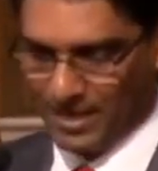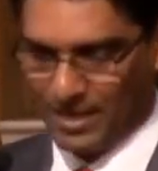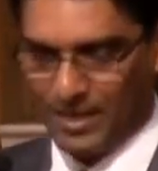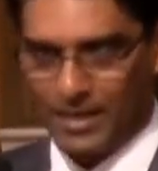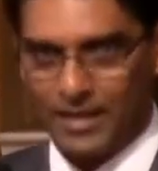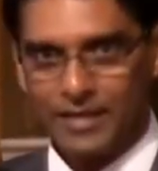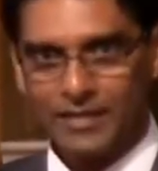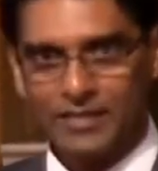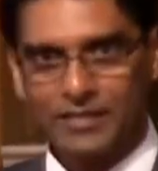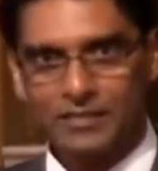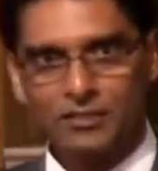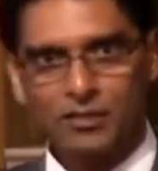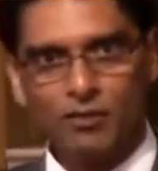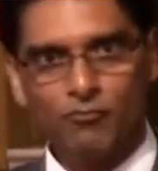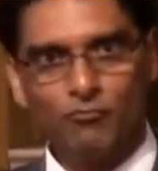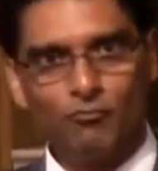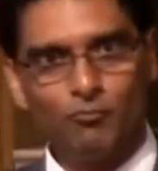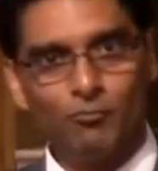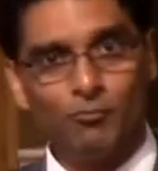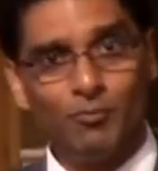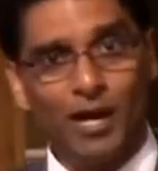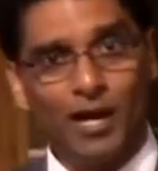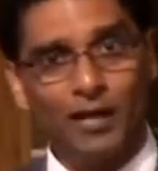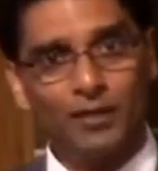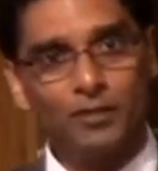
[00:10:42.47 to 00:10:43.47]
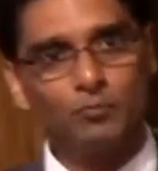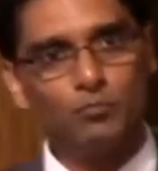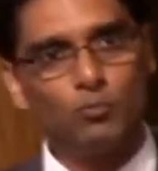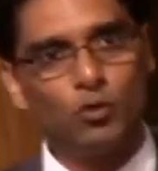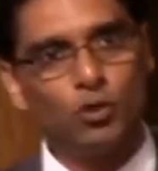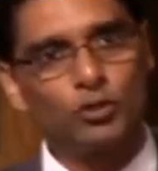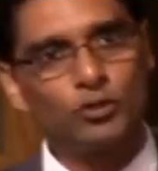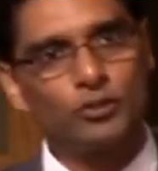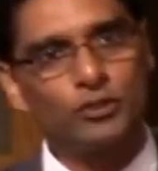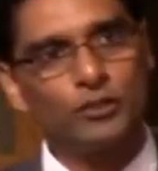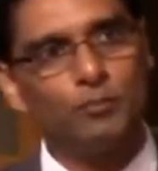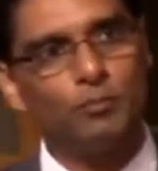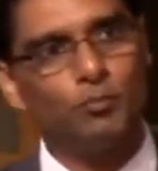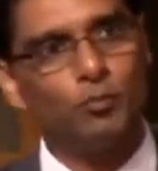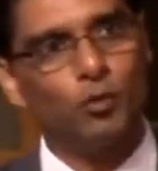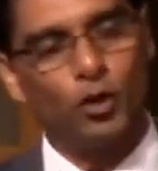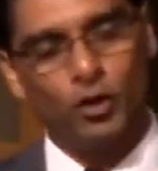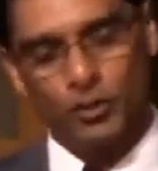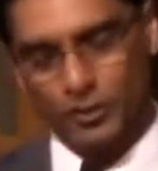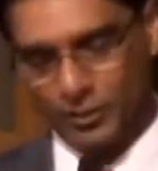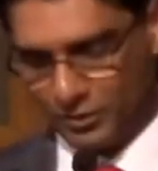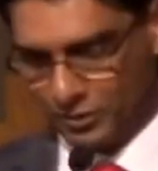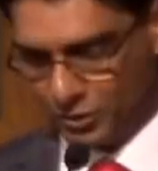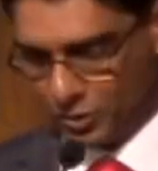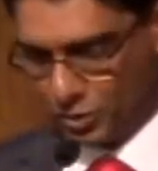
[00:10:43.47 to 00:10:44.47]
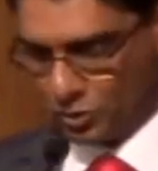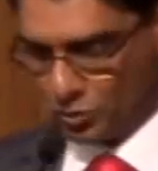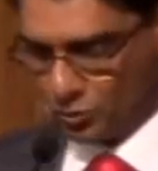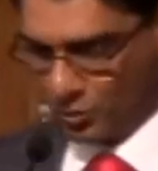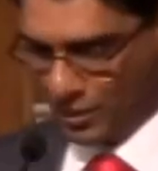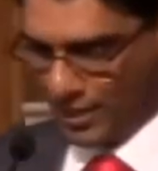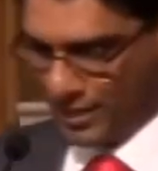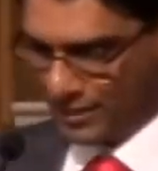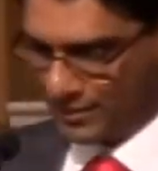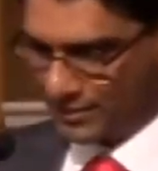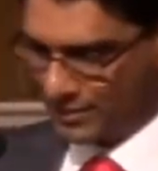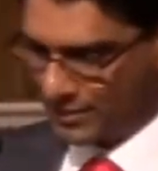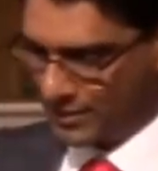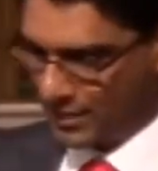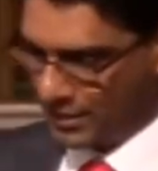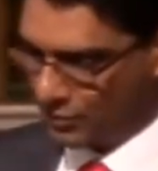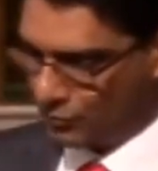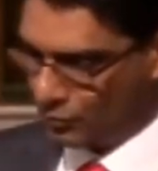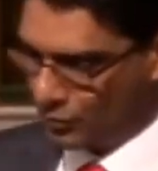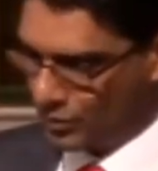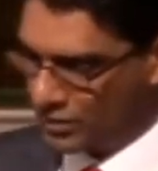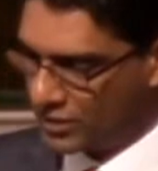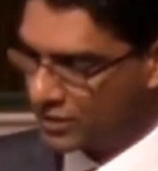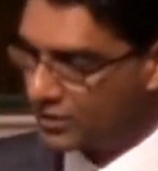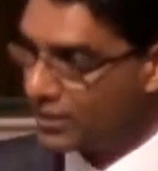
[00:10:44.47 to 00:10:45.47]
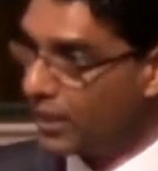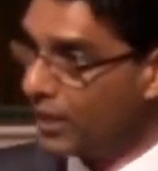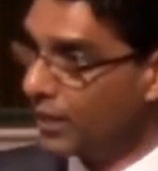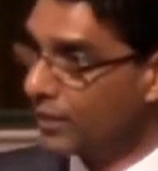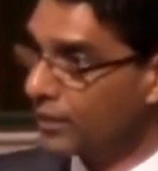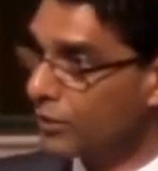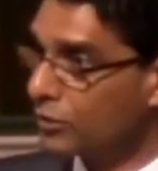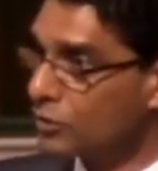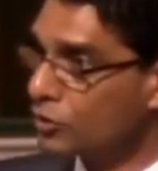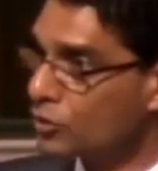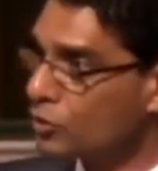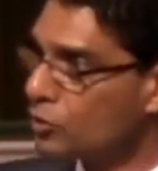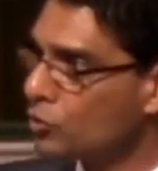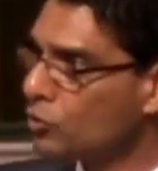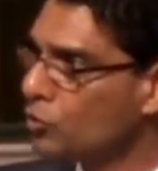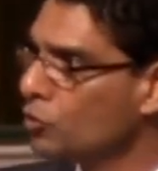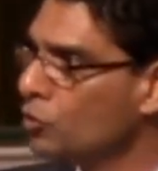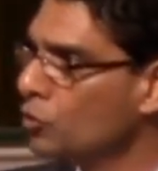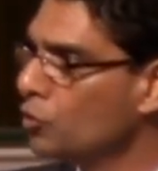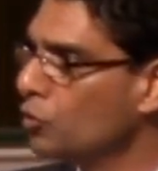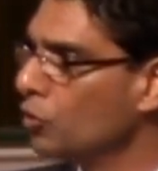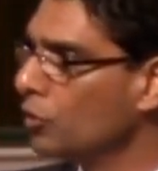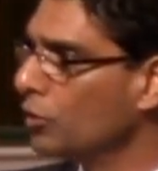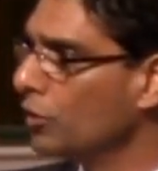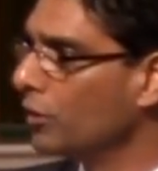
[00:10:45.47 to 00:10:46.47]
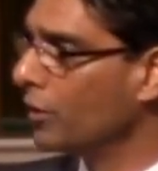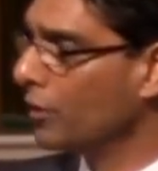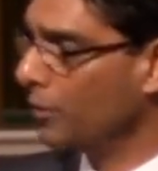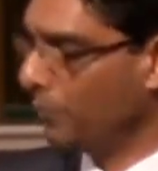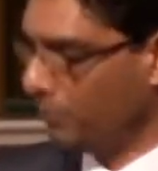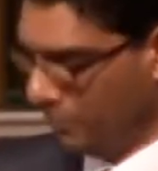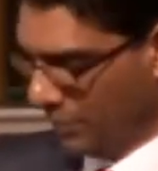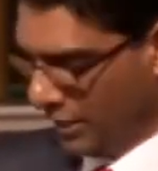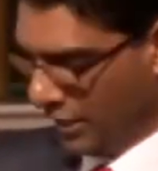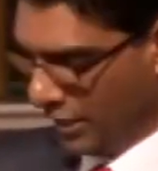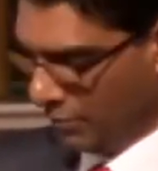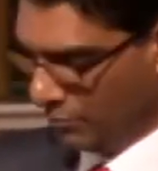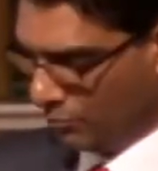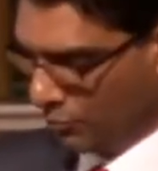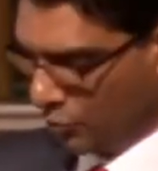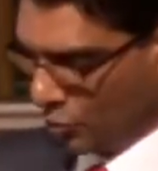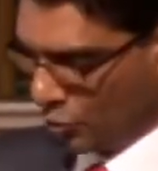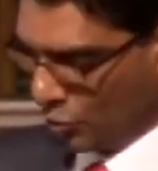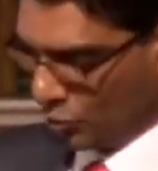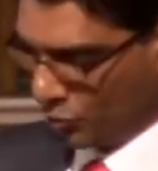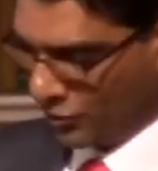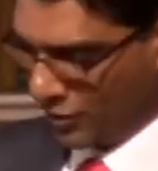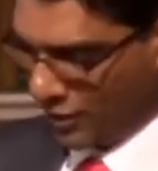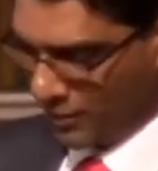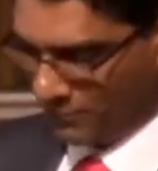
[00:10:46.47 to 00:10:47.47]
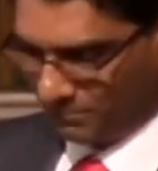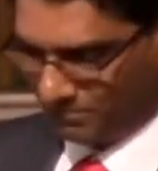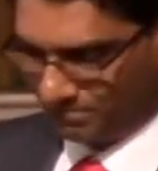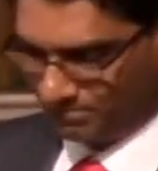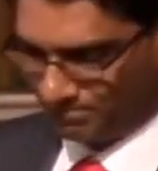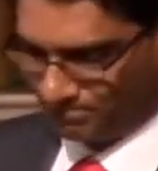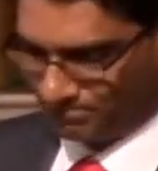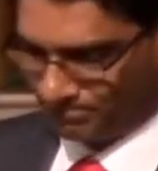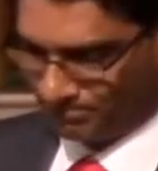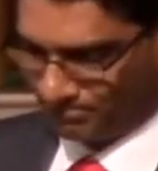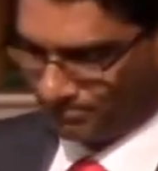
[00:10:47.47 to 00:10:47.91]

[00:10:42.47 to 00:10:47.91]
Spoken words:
It is of utmost importance to us that we start a school meal program,